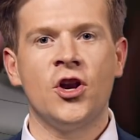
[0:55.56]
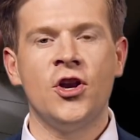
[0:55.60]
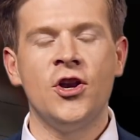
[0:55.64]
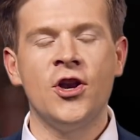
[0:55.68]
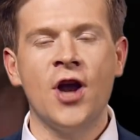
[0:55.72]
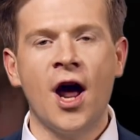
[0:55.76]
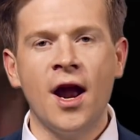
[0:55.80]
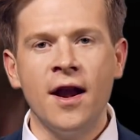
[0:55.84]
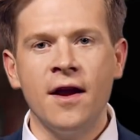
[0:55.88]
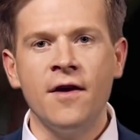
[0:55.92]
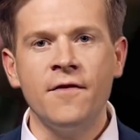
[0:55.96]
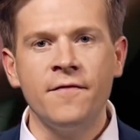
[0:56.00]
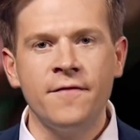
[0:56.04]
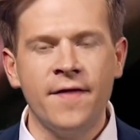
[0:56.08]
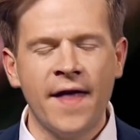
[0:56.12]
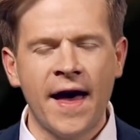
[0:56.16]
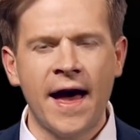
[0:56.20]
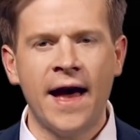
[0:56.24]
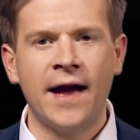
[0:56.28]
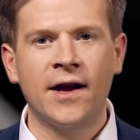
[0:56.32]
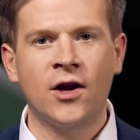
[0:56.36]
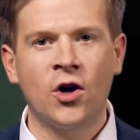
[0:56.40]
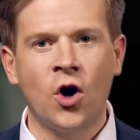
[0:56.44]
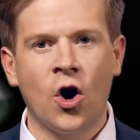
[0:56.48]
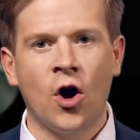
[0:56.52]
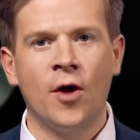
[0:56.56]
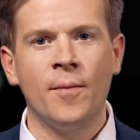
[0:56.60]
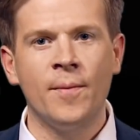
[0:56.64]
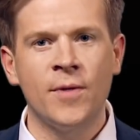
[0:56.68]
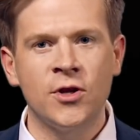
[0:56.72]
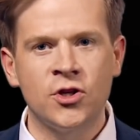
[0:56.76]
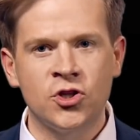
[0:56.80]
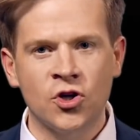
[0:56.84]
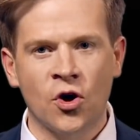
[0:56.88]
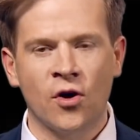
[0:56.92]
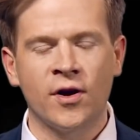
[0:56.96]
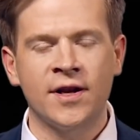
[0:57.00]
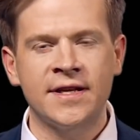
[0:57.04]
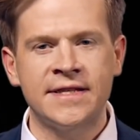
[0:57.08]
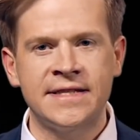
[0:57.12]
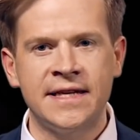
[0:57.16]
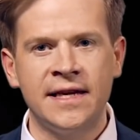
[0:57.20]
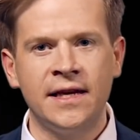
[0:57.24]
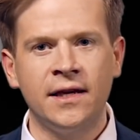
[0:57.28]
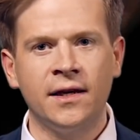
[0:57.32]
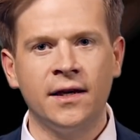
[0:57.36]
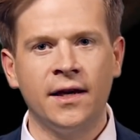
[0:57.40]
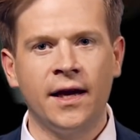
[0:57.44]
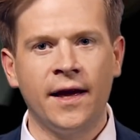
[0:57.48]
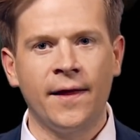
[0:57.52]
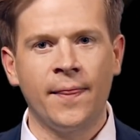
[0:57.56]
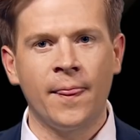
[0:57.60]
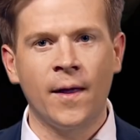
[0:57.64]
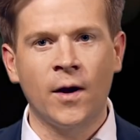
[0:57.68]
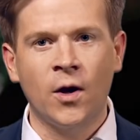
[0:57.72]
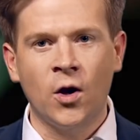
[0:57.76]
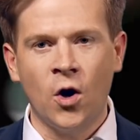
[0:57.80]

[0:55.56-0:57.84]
None of that got a majority in the